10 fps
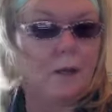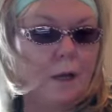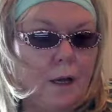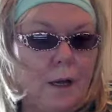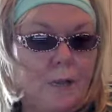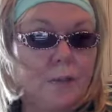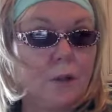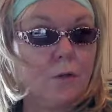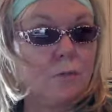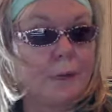I
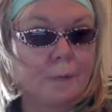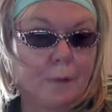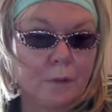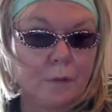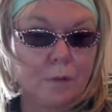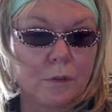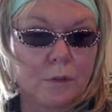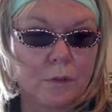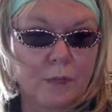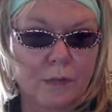told people I
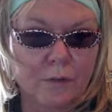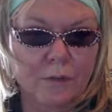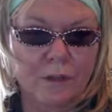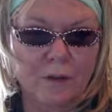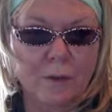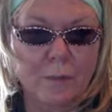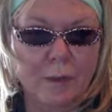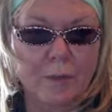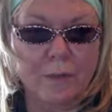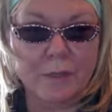want to never talk
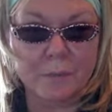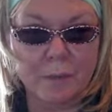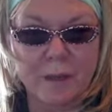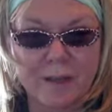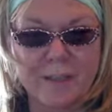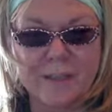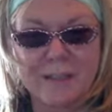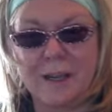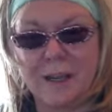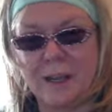about this, but it's
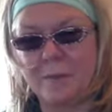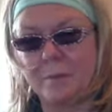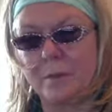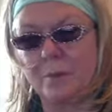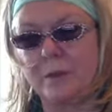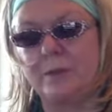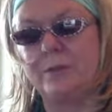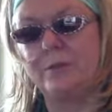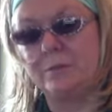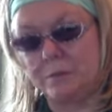time that we
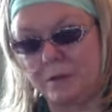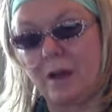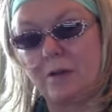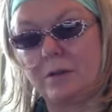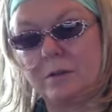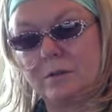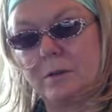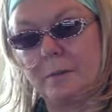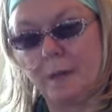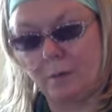do talk
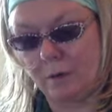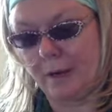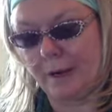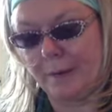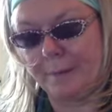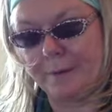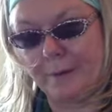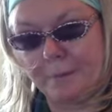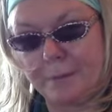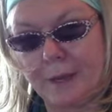about what happened
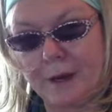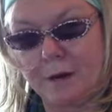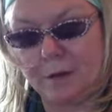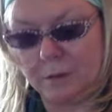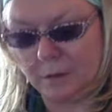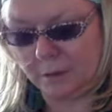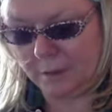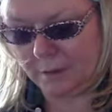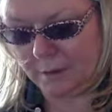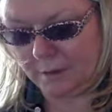up there
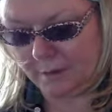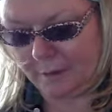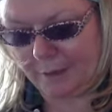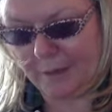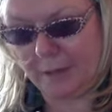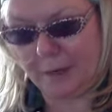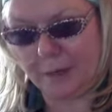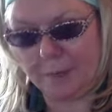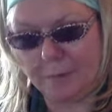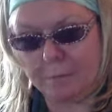that night
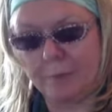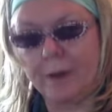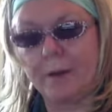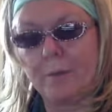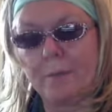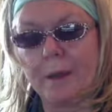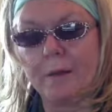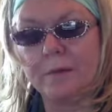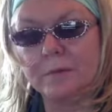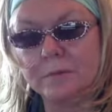up on Brown
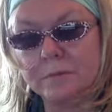Mountain.